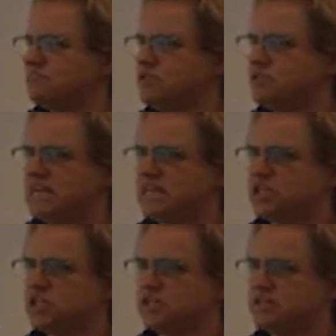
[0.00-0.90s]
You can't
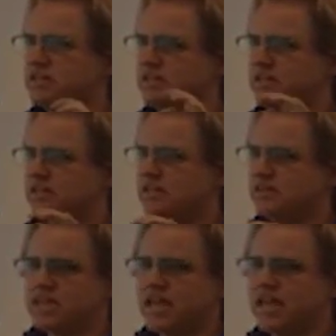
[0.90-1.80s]
just
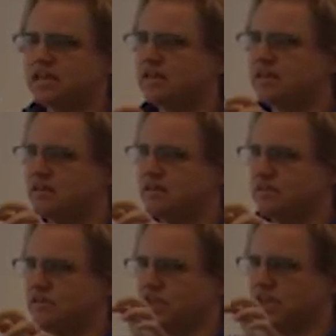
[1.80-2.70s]
take
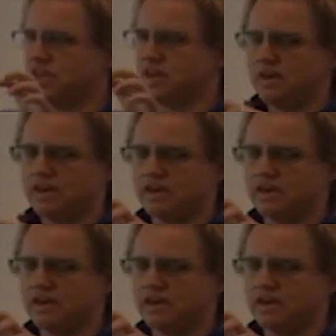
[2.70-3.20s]
the